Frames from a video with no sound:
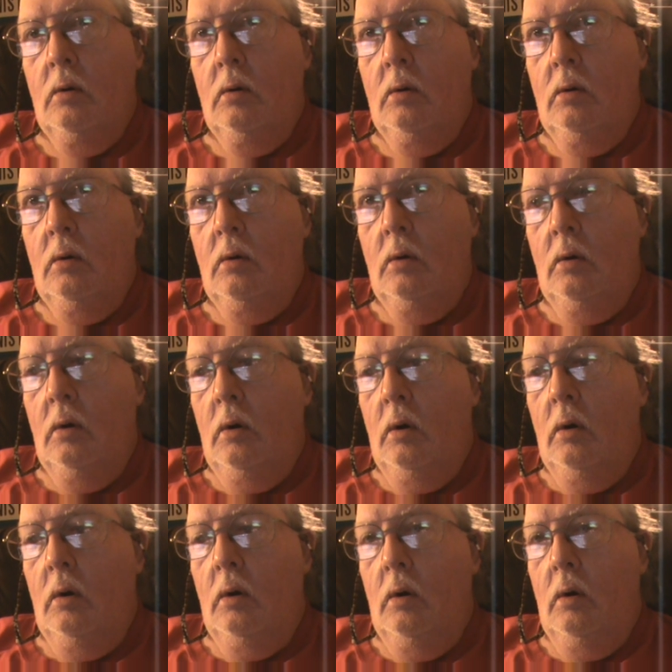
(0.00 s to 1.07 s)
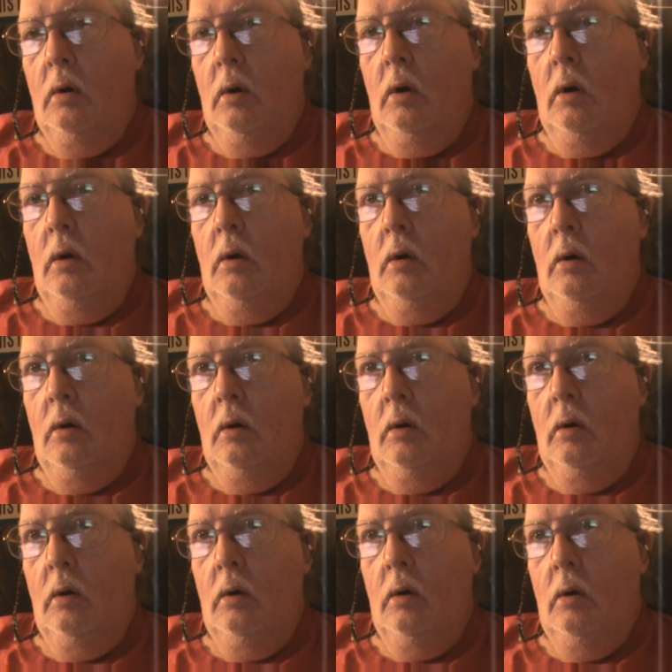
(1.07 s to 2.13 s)

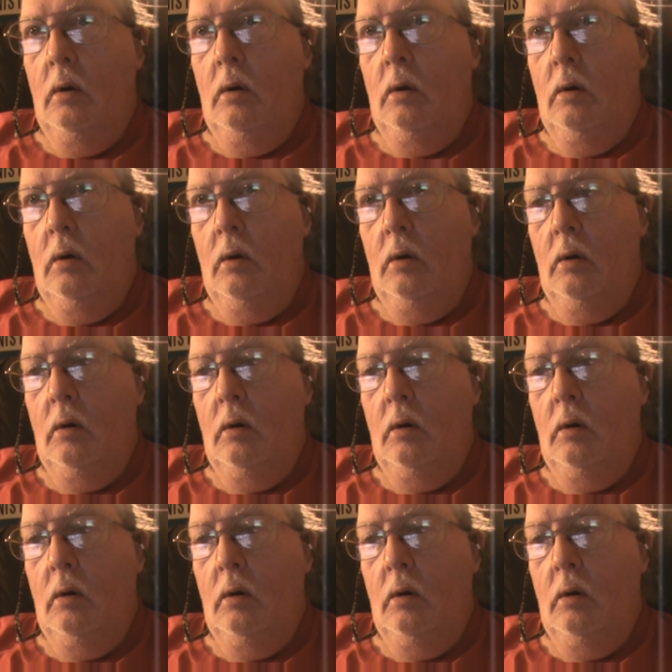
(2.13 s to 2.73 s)
Nobody speaks.